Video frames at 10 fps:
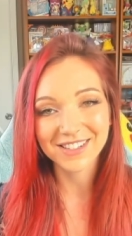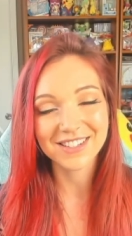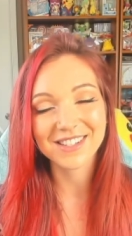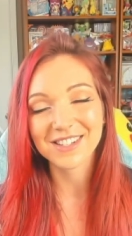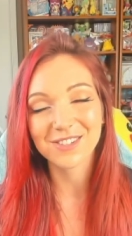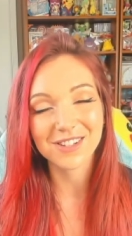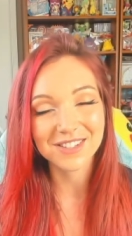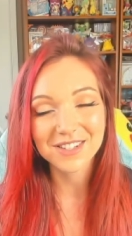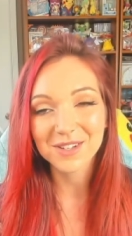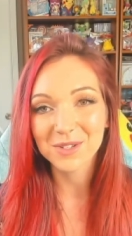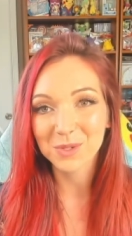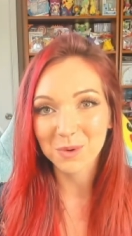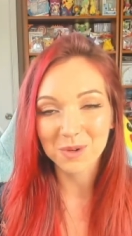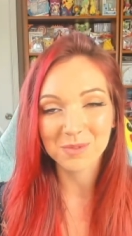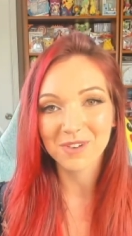It is just an
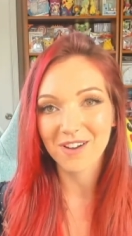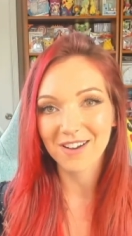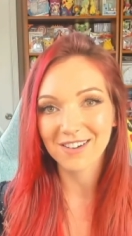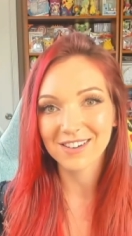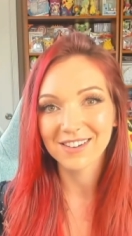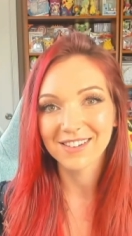adorable card.